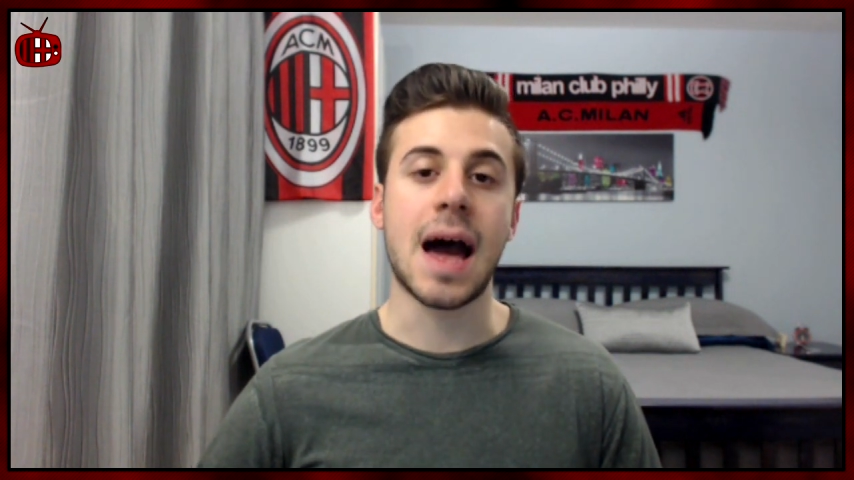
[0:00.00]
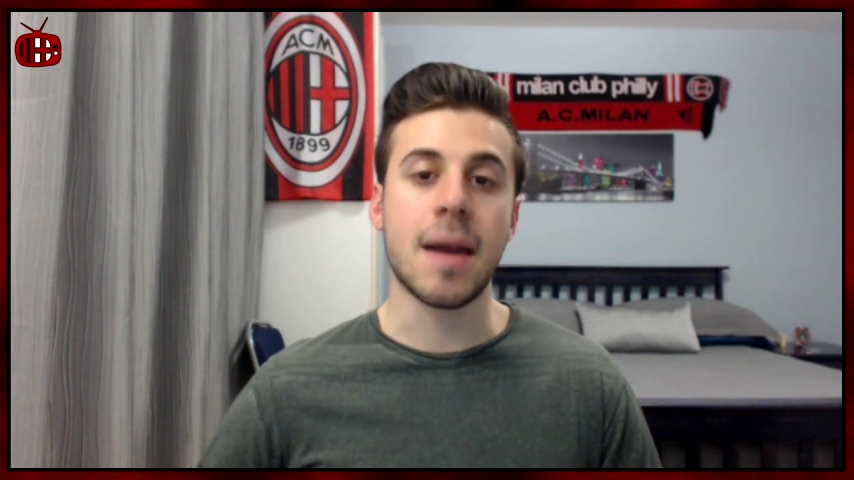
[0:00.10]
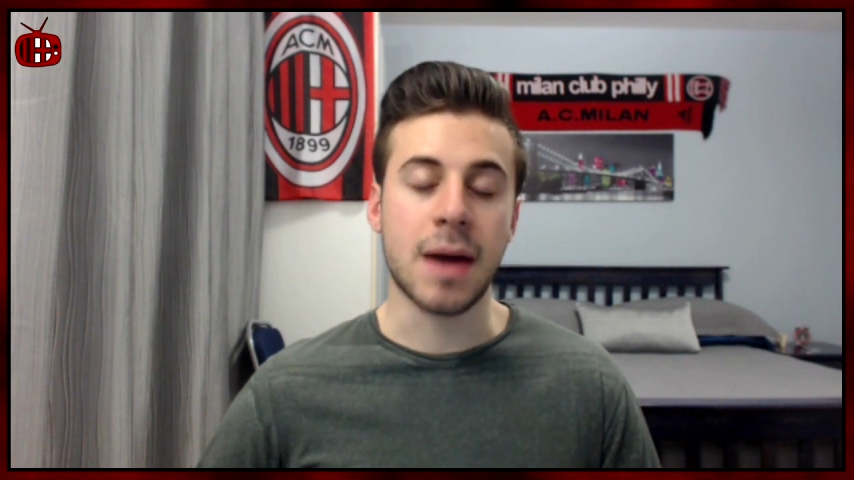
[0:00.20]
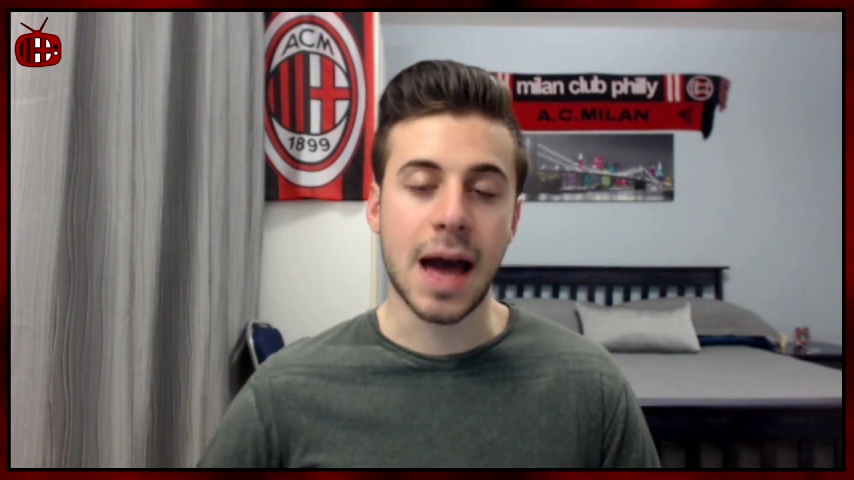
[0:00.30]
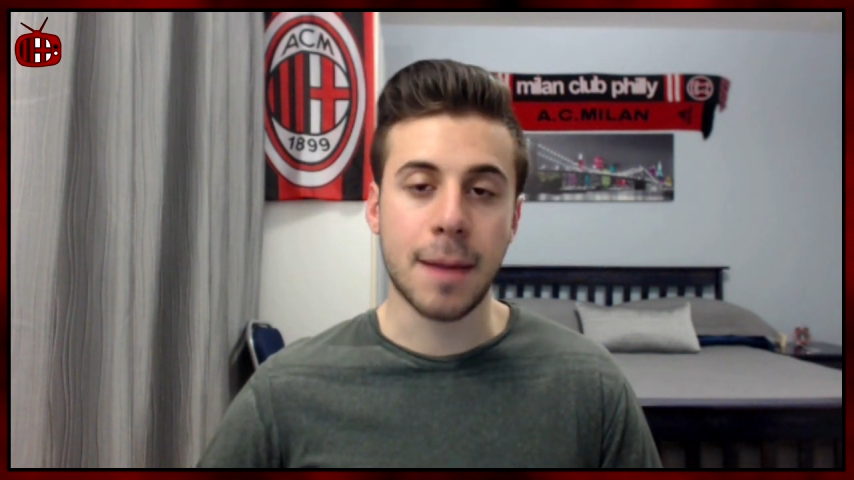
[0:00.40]

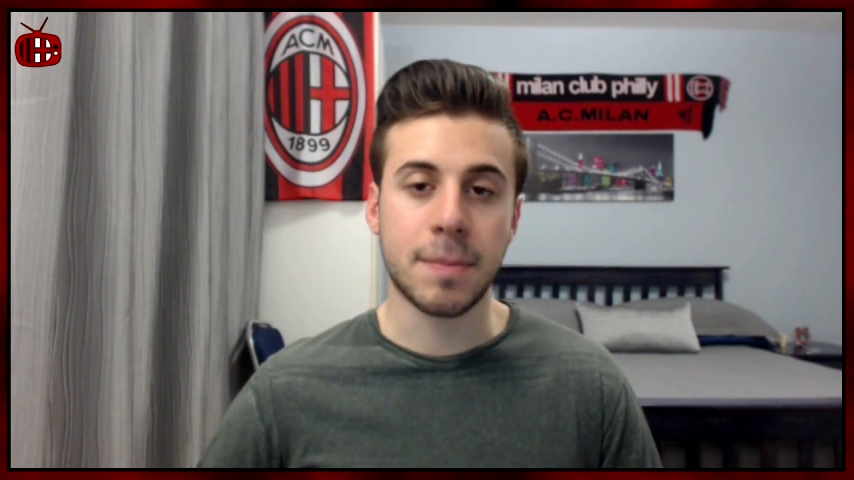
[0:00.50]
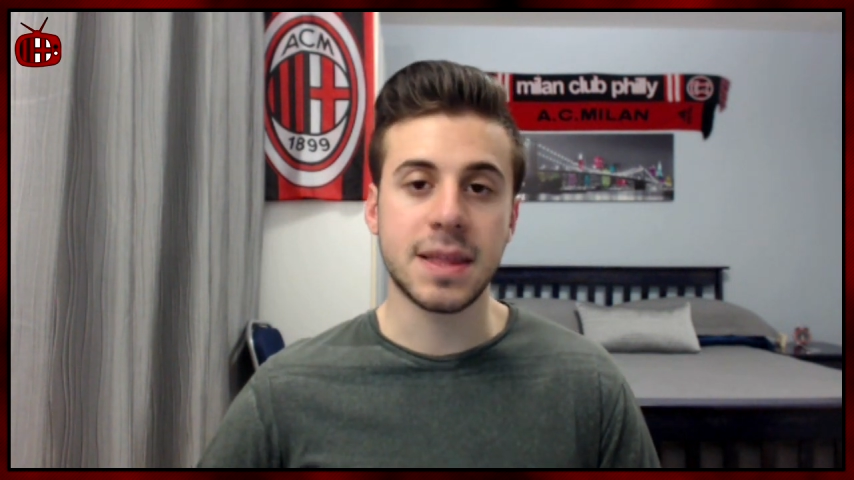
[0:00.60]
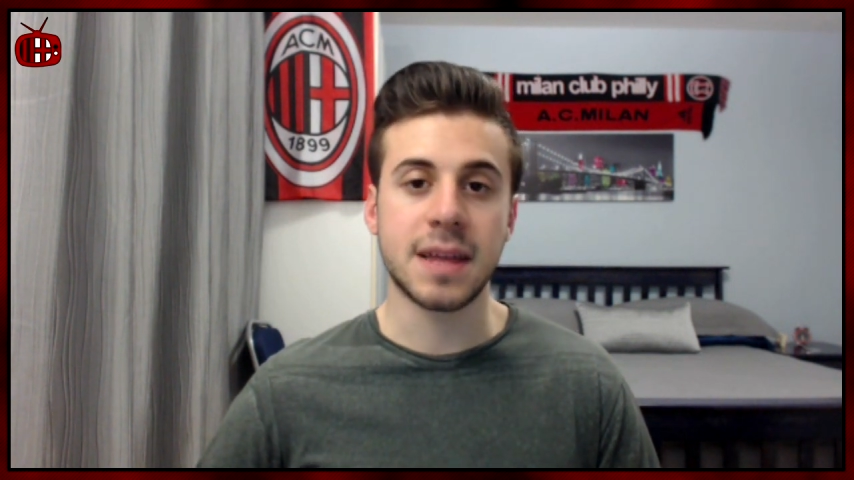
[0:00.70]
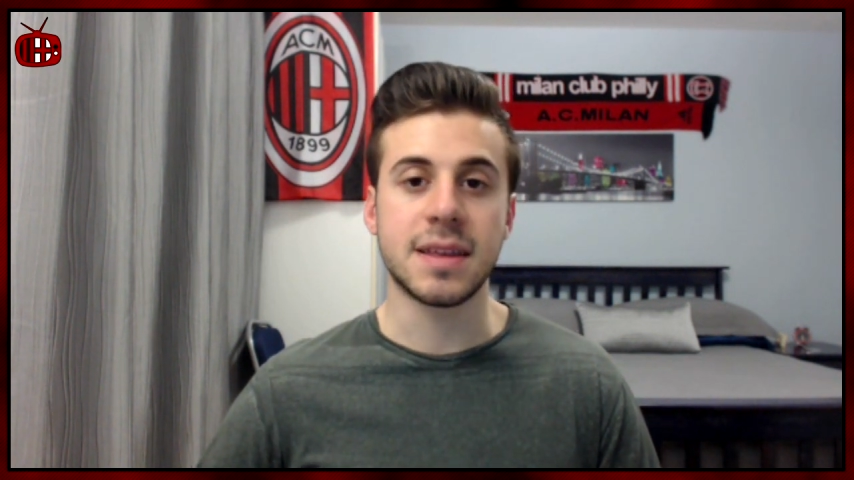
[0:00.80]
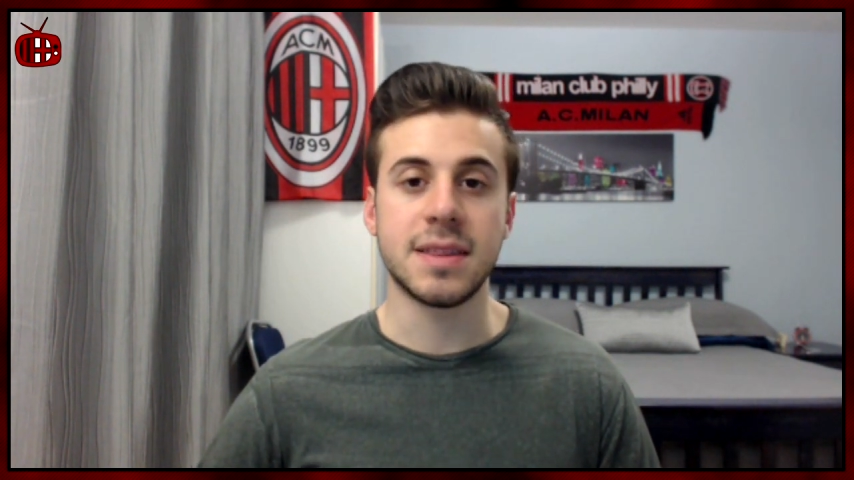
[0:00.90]
I'm happy
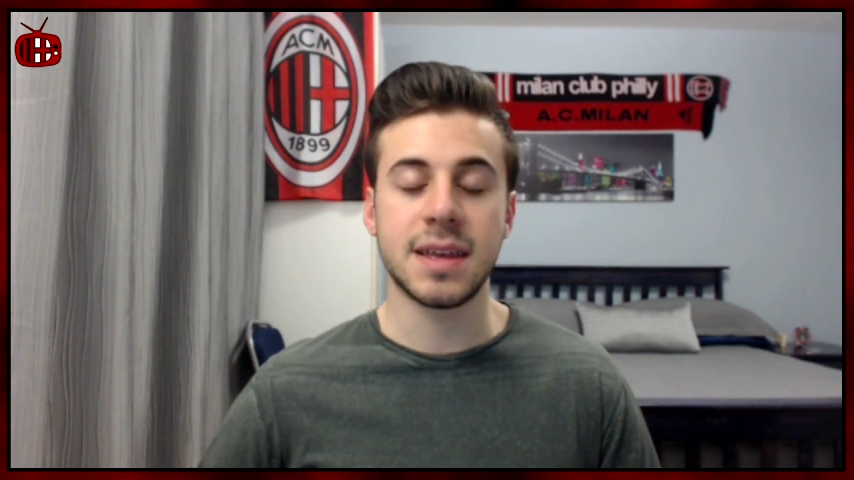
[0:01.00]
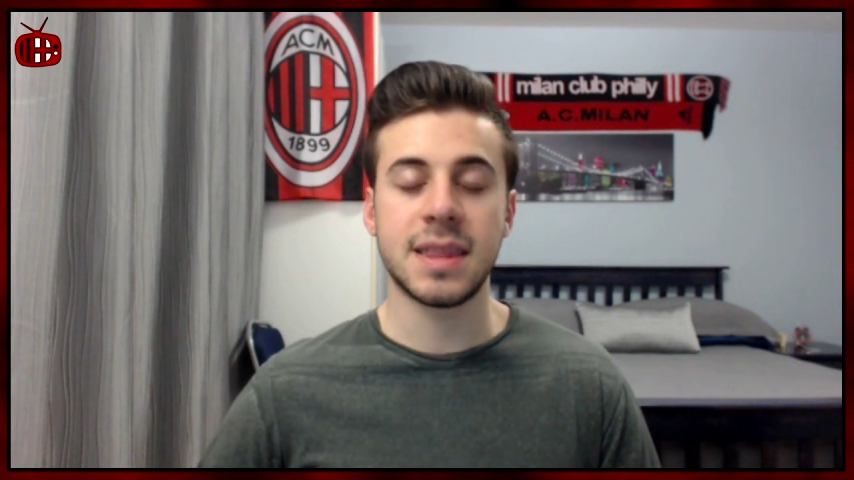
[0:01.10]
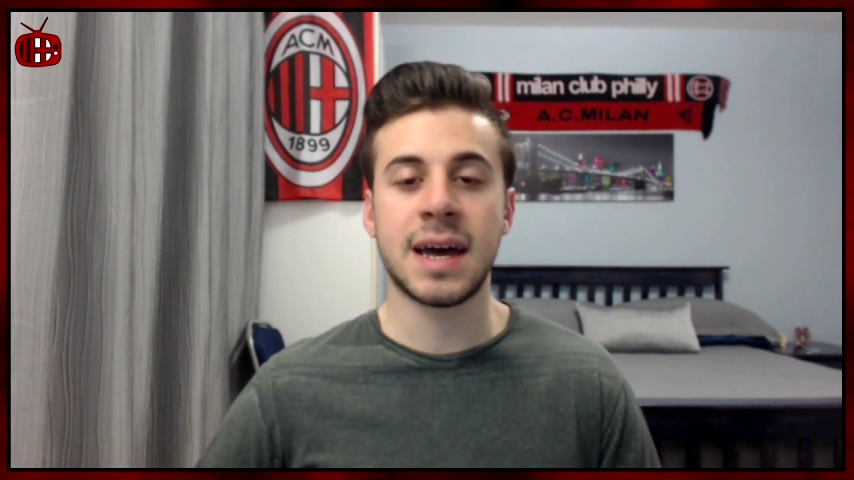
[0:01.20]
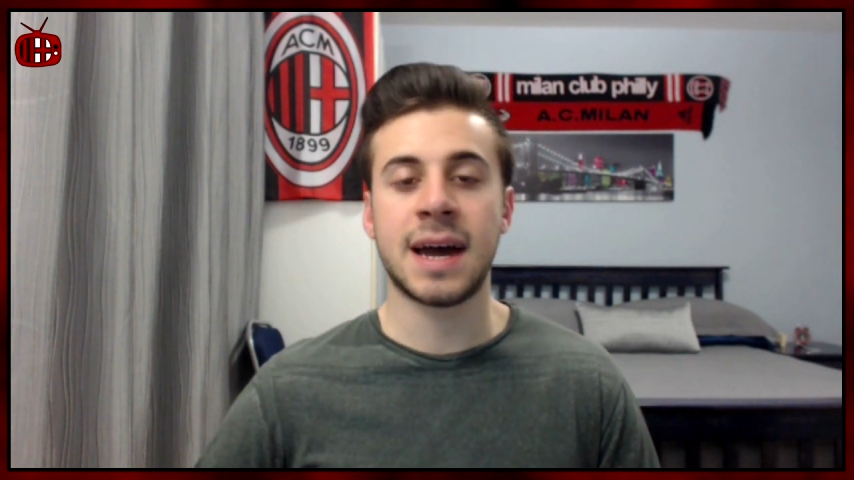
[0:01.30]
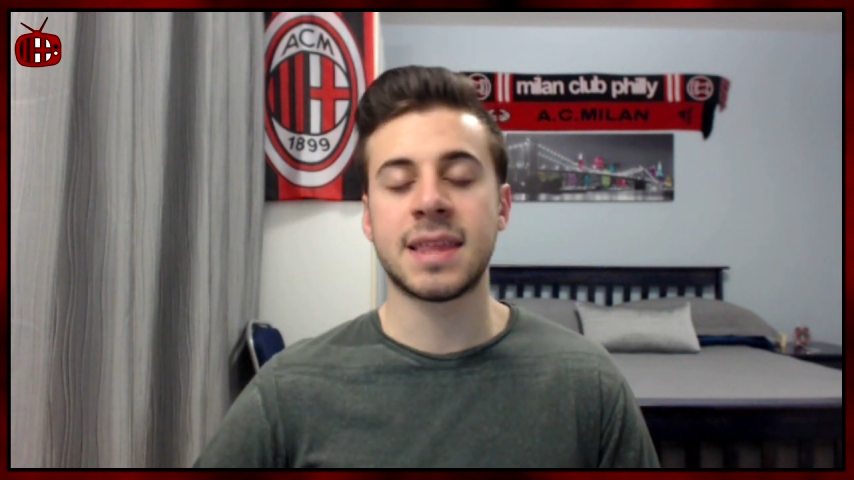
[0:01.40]
that they
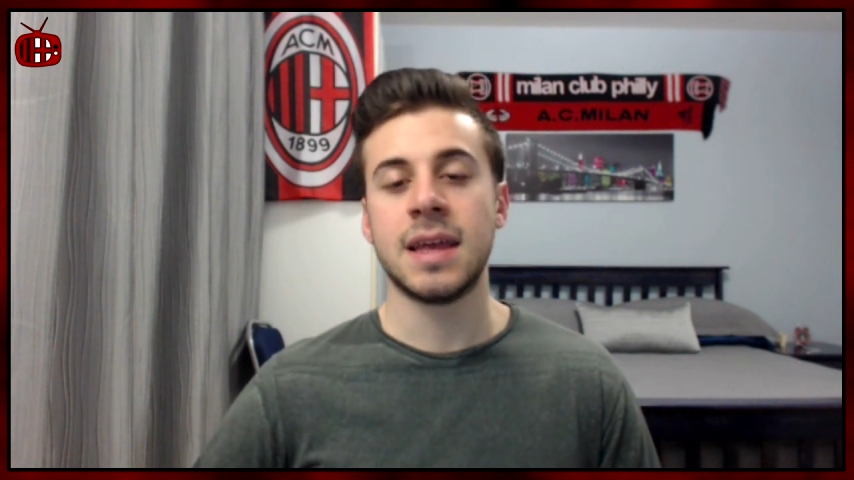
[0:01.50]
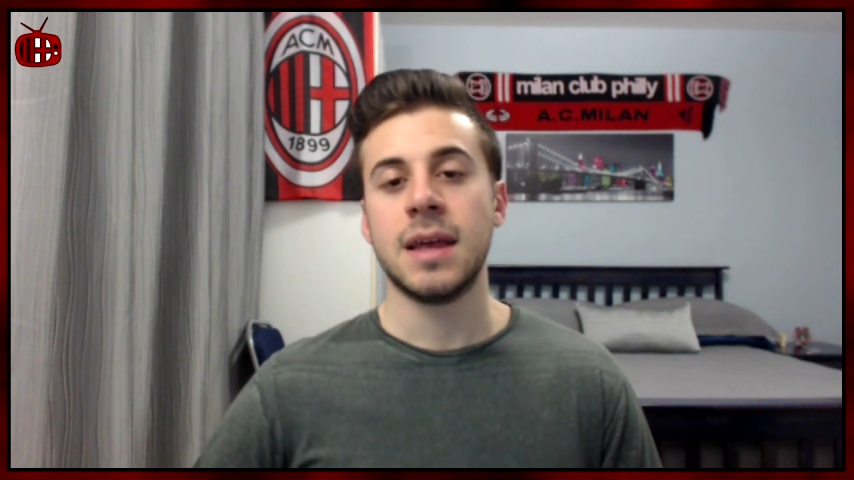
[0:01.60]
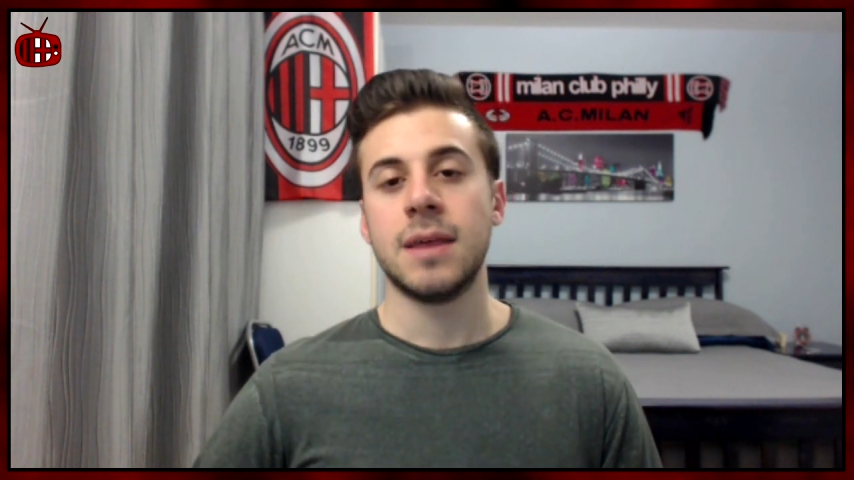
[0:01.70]
did that,